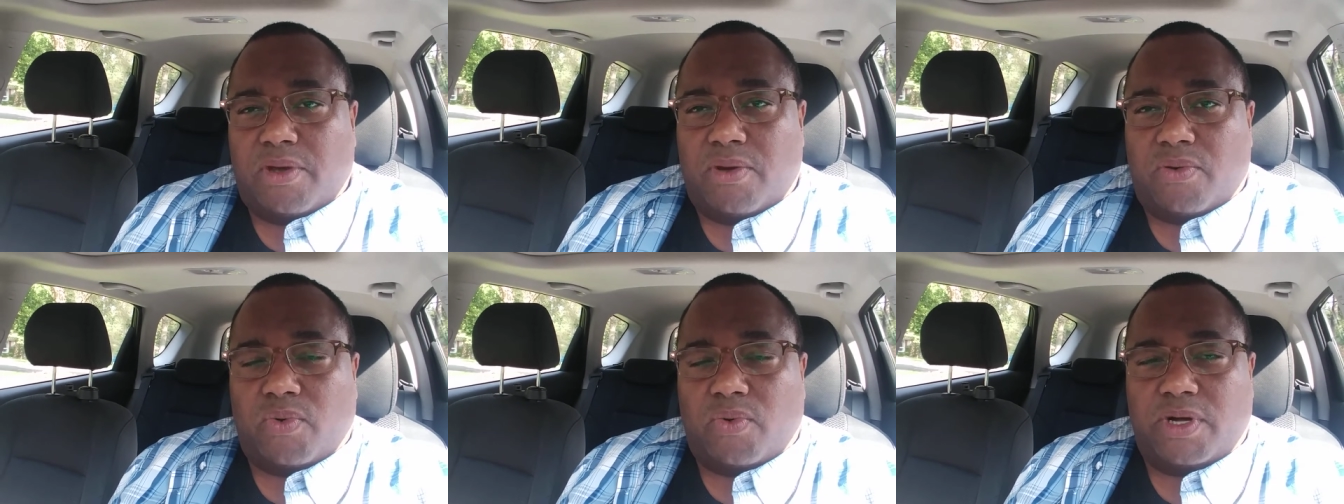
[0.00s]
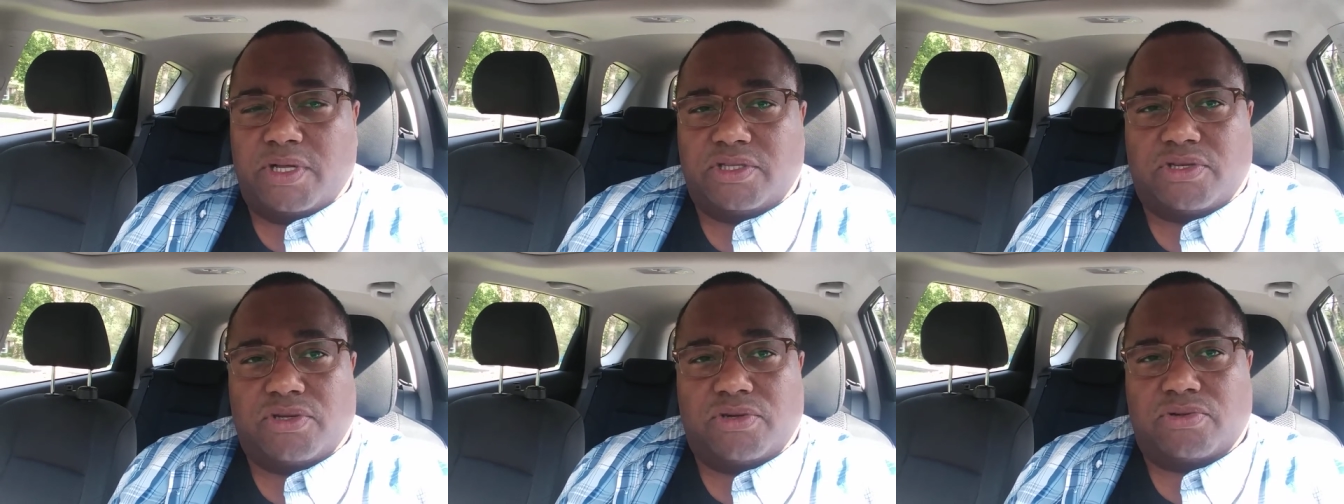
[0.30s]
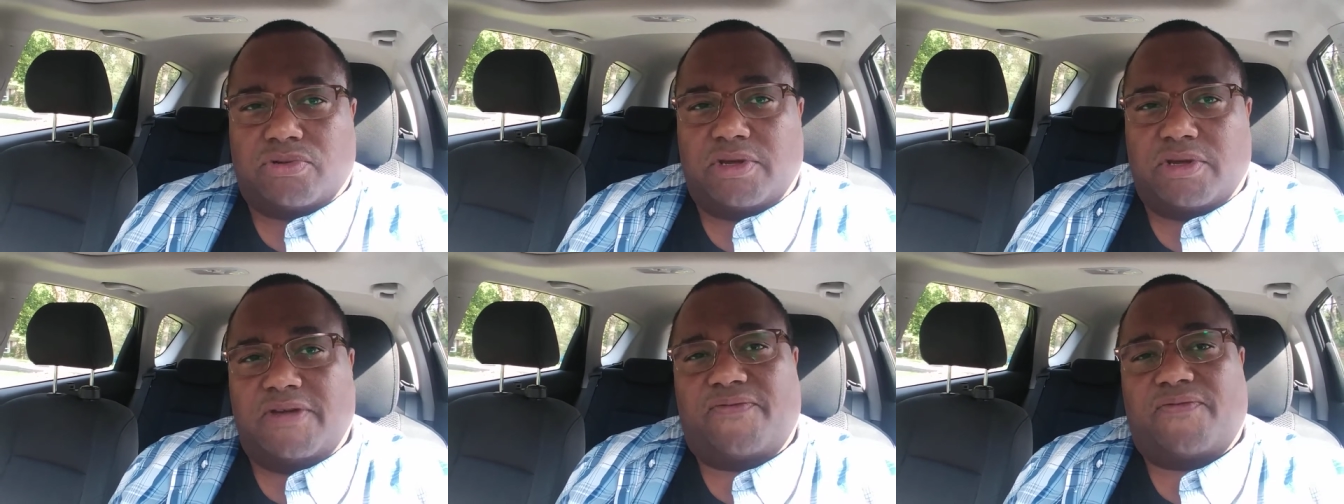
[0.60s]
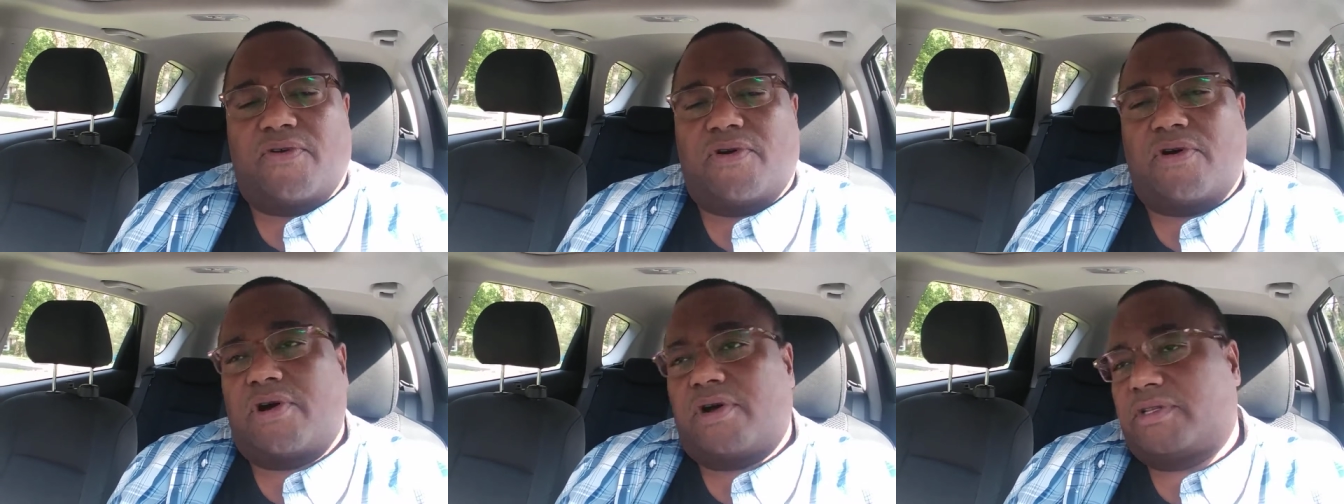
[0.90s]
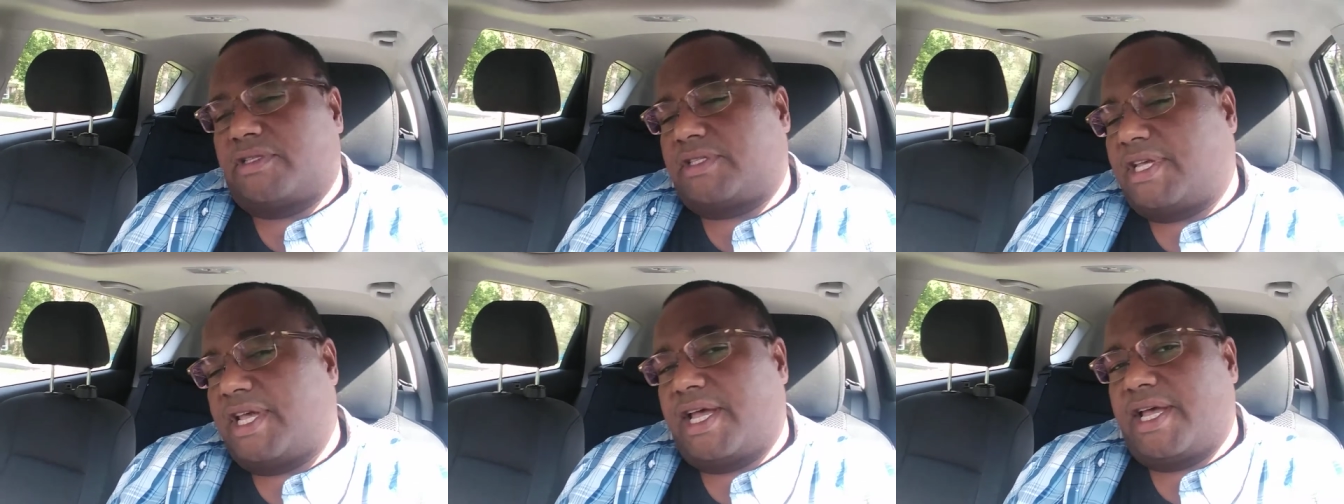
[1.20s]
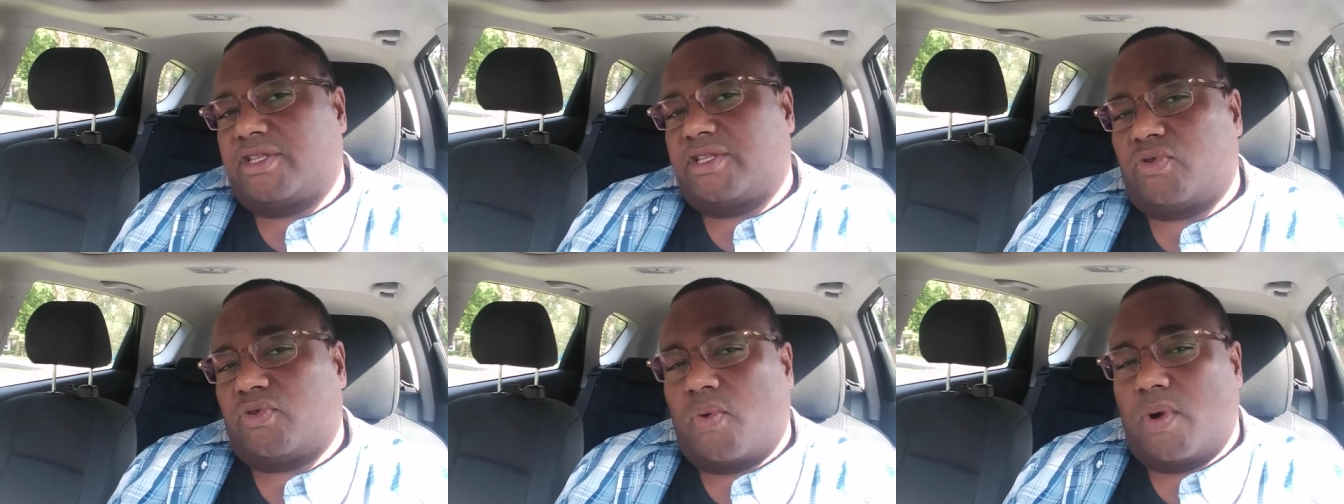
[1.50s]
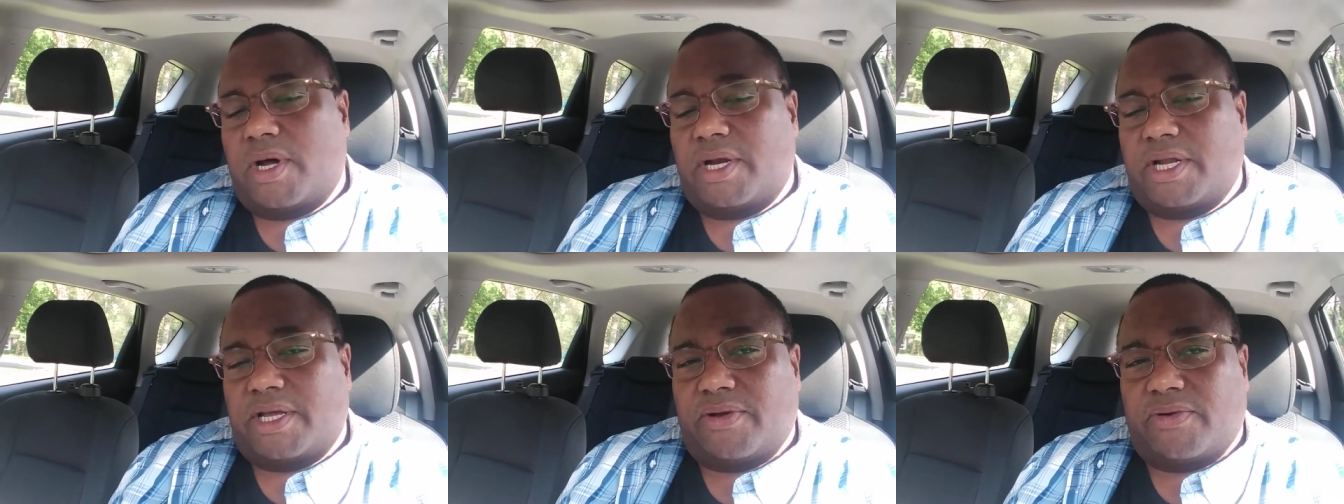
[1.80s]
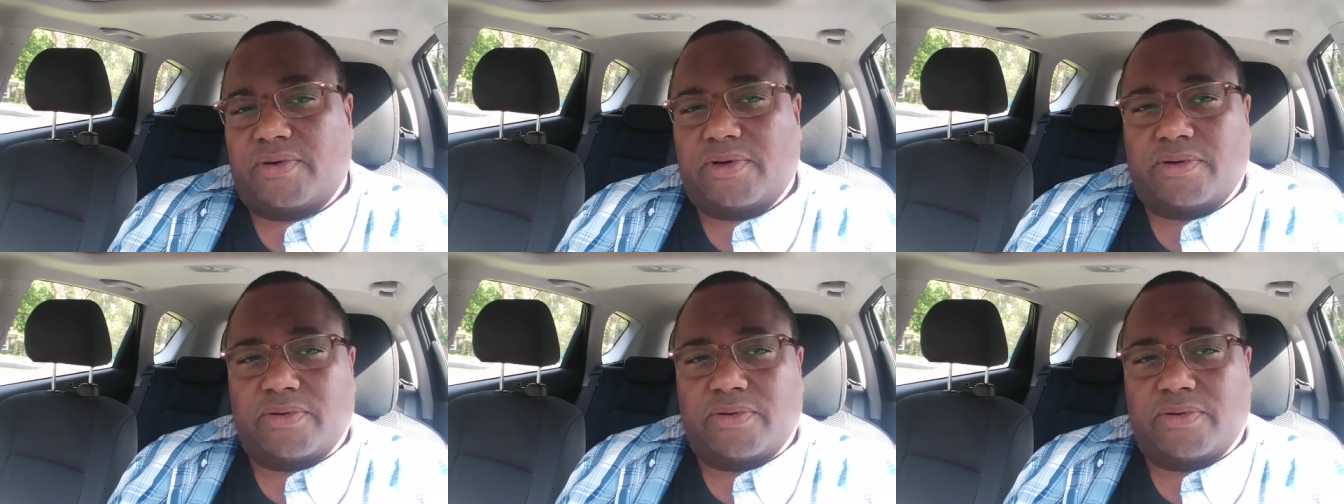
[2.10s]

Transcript: One, two, three, four, 10, 20.